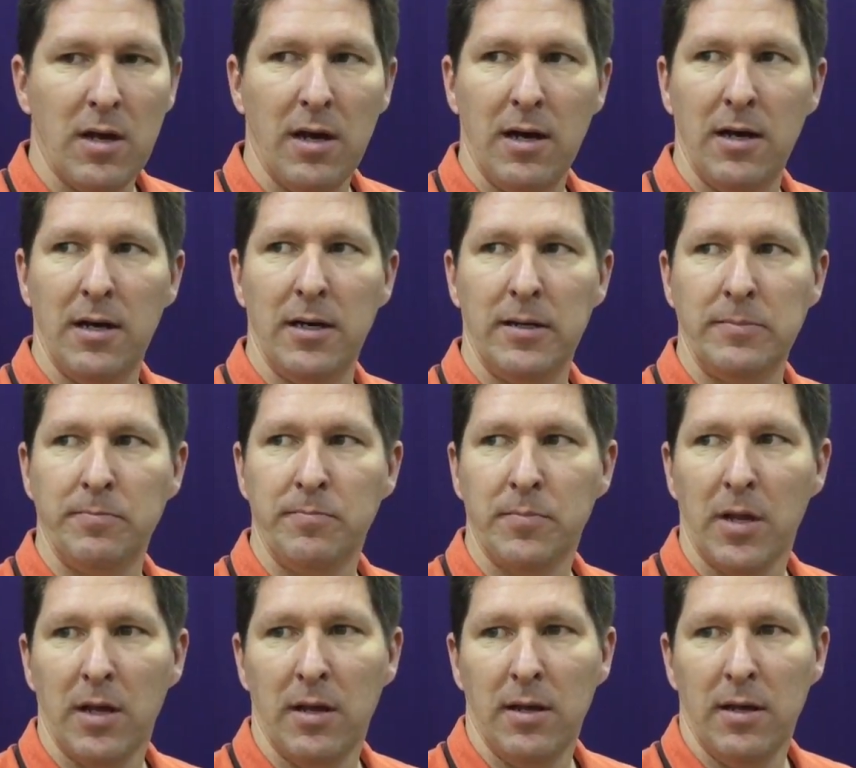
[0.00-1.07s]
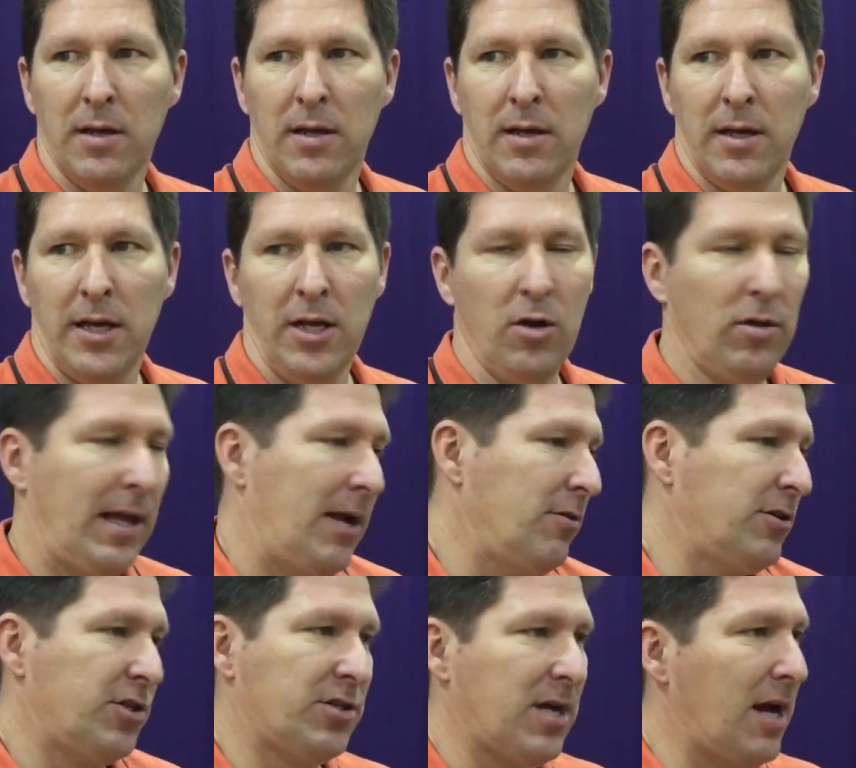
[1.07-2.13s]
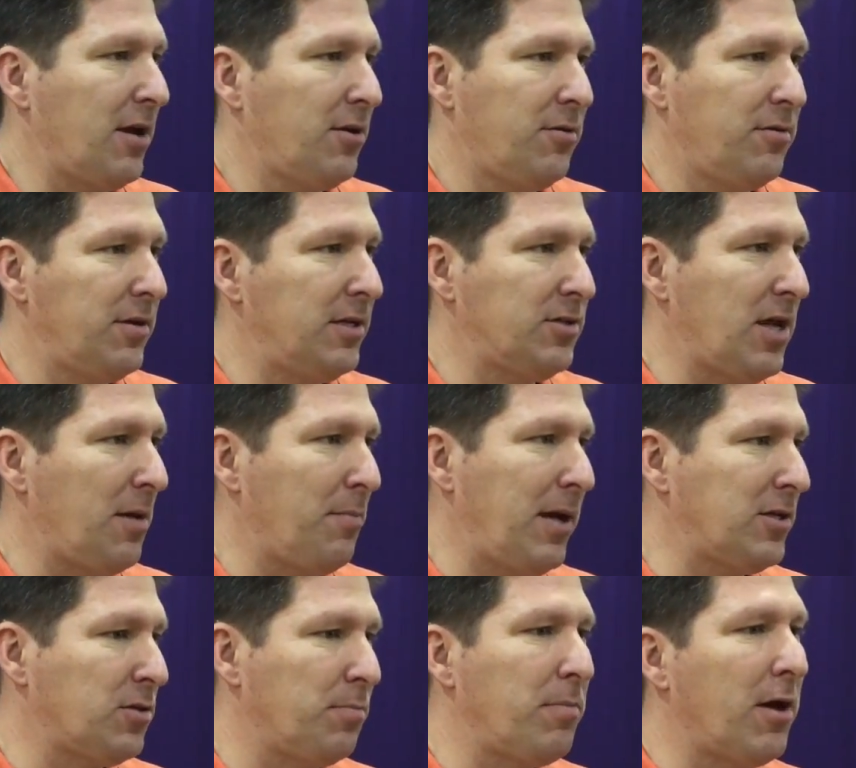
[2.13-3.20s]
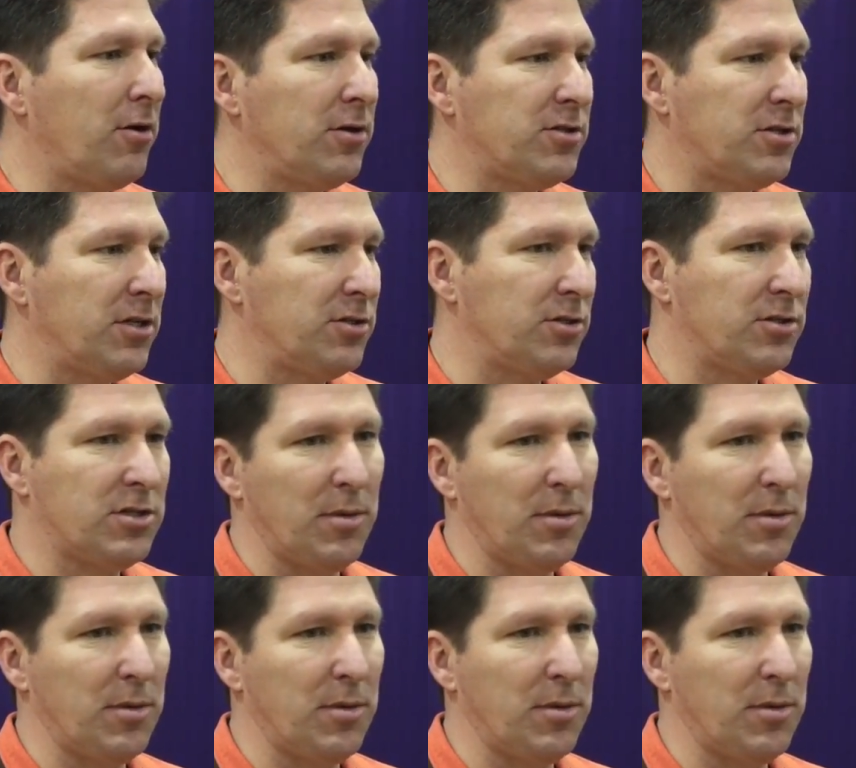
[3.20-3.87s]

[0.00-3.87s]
But, um, you know, Landry's just got to he's got to make some better decisions.